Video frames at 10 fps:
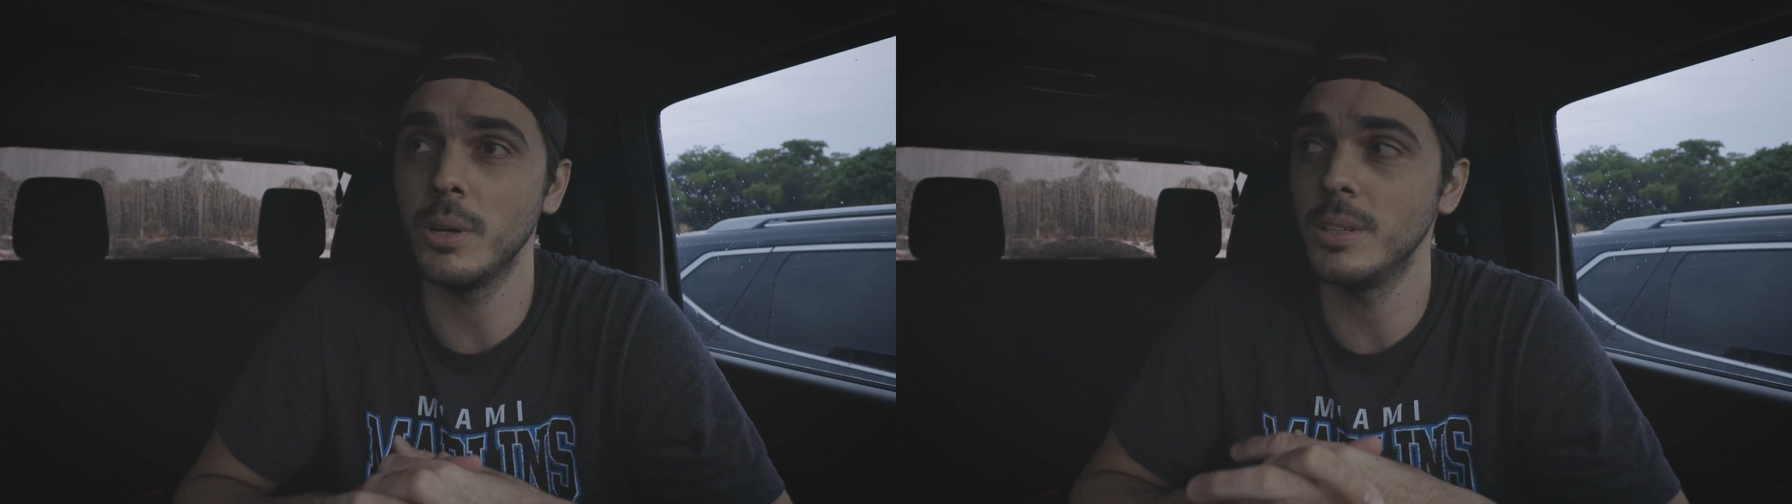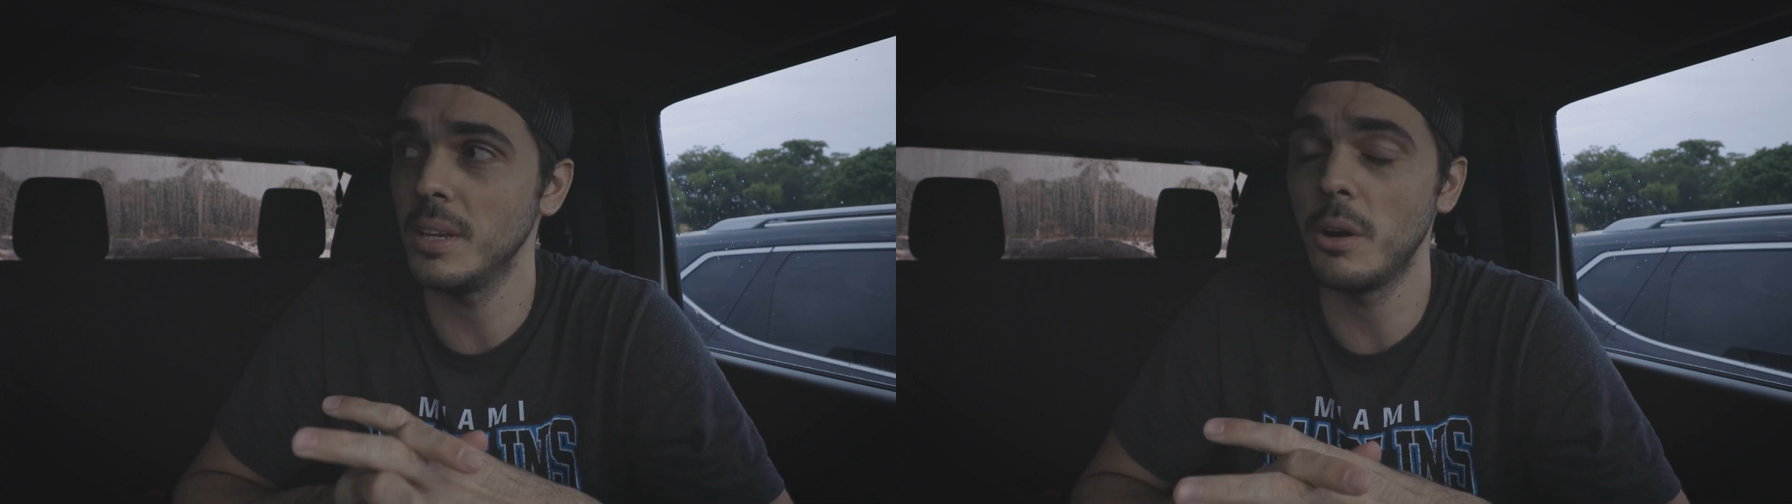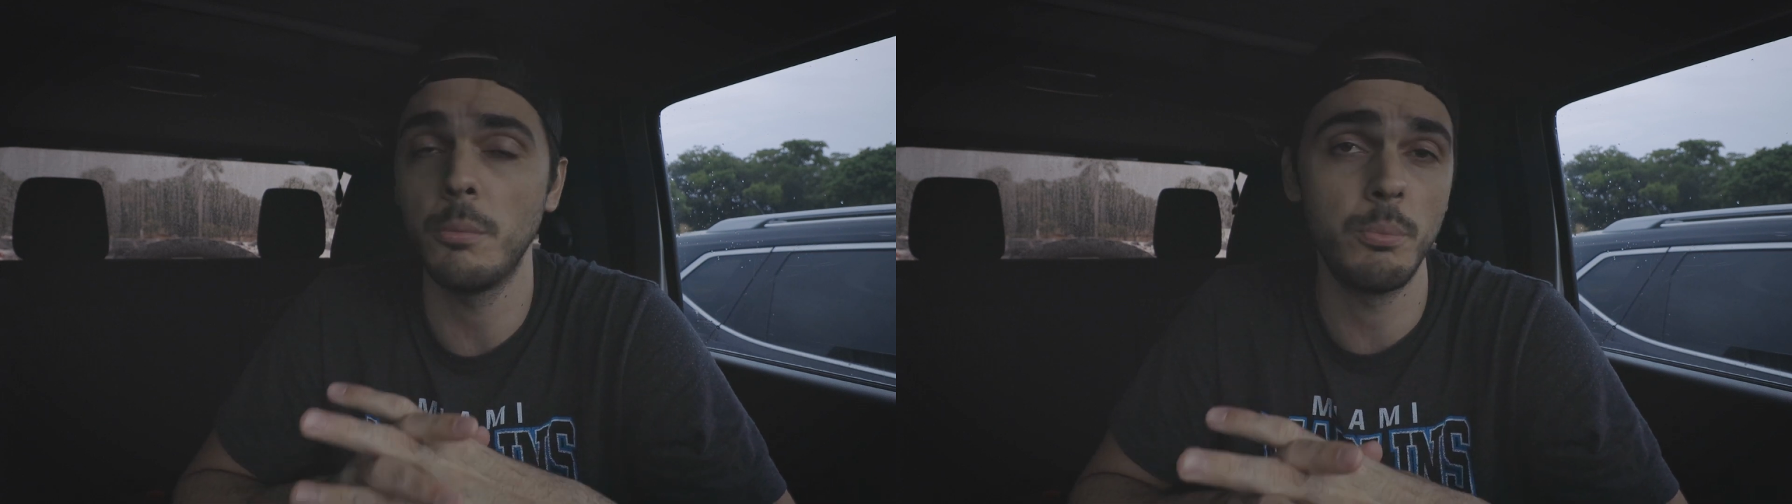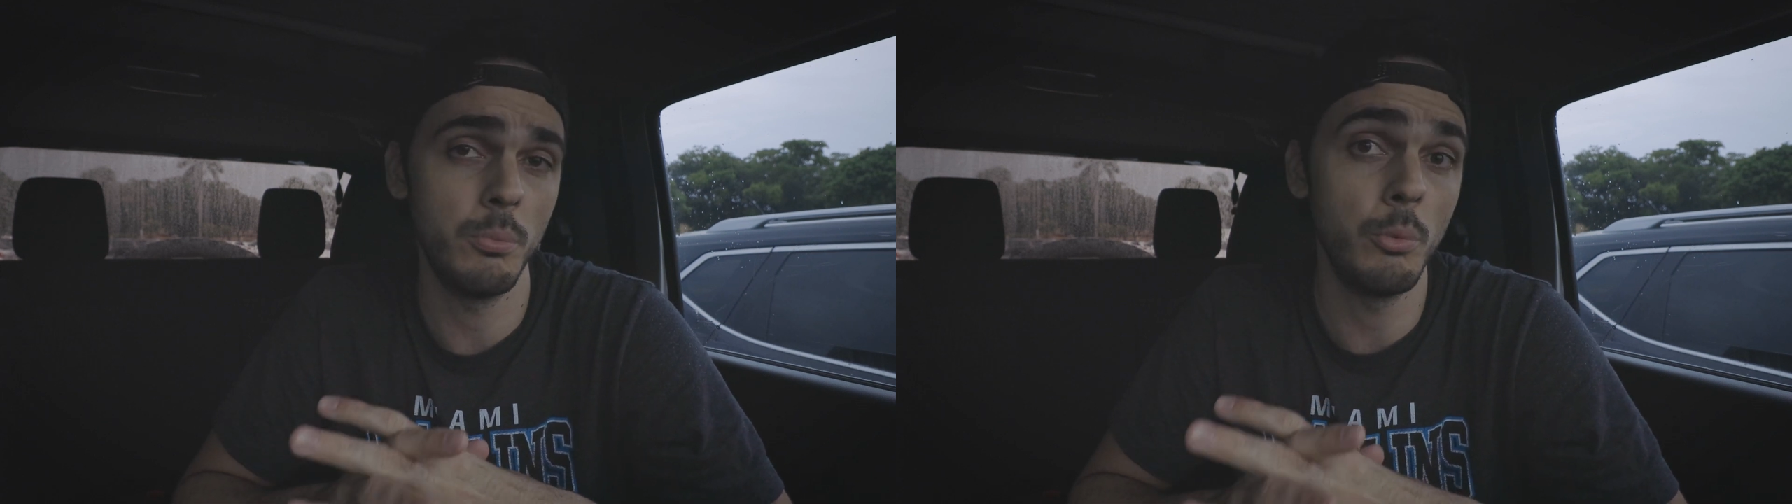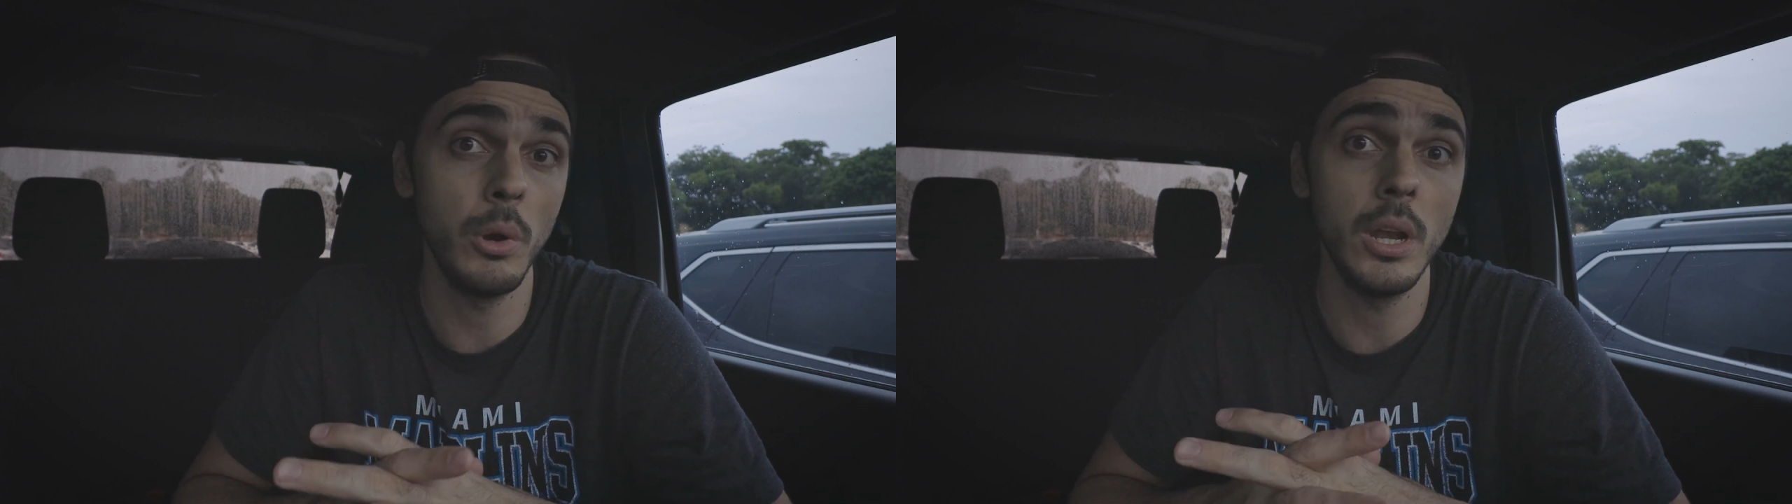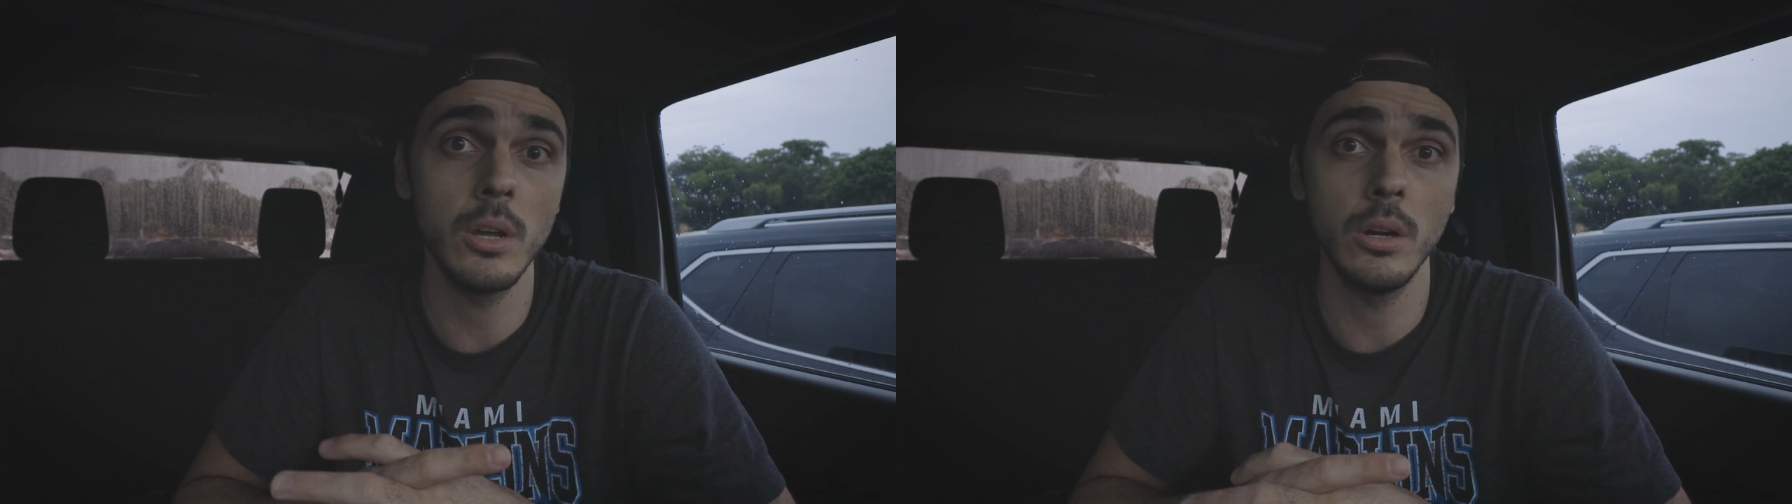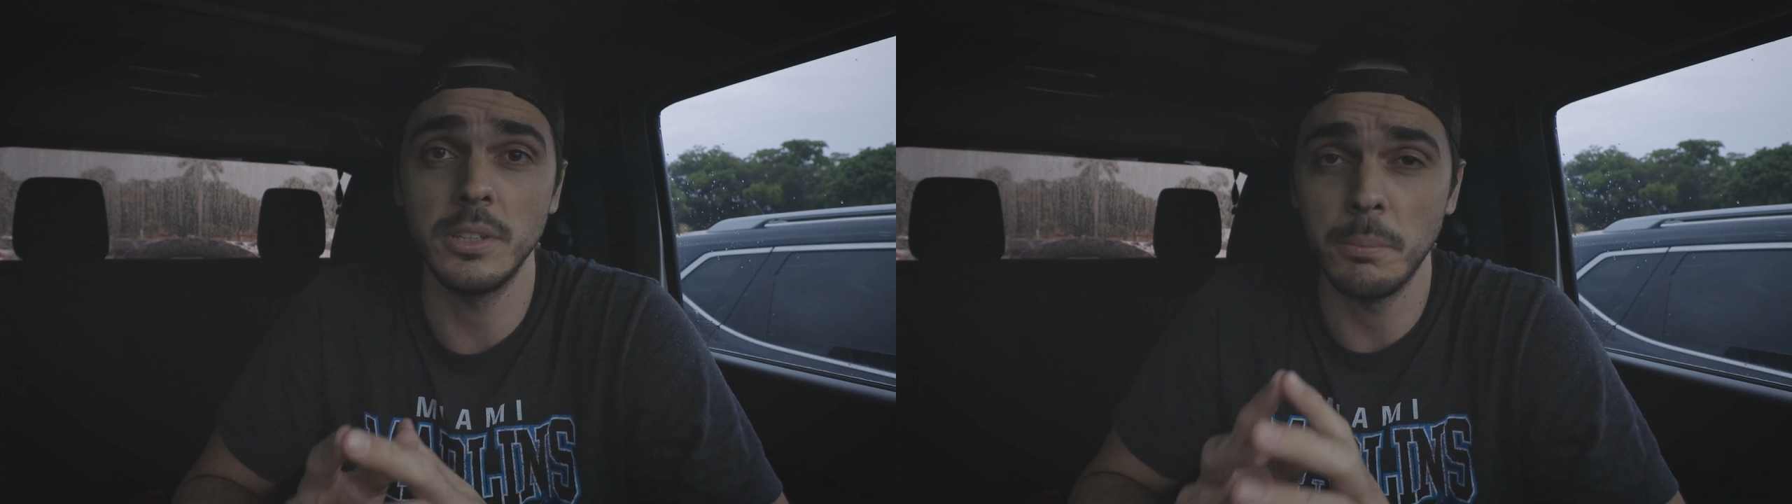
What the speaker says: but they are really good.